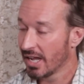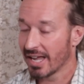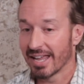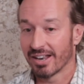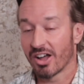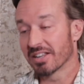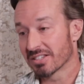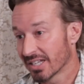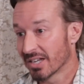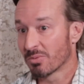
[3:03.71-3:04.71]
And
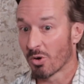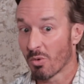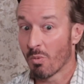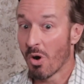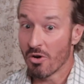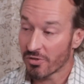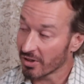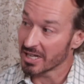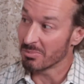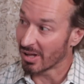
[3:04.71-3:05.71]
honestly, we're
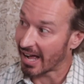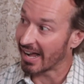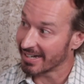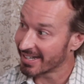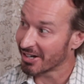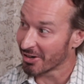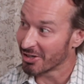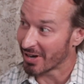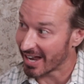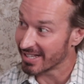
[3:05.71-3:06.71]
woefully behind here in the
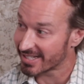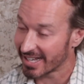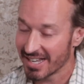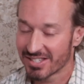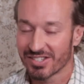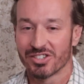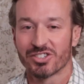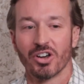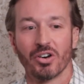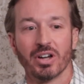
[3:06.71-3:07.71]
United States. And
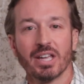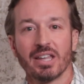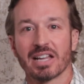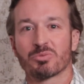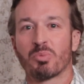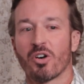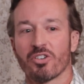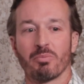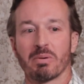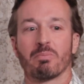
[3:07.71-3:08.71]
so that's part
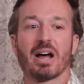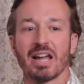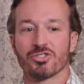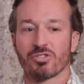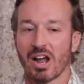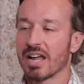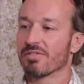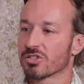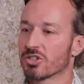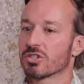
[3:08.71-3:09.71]
of my drive,
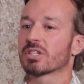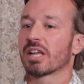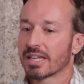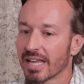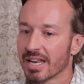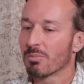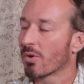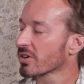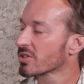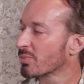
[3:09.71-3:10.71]
is just like getting
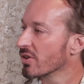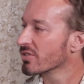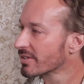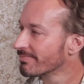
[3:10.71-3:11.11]
more exposed.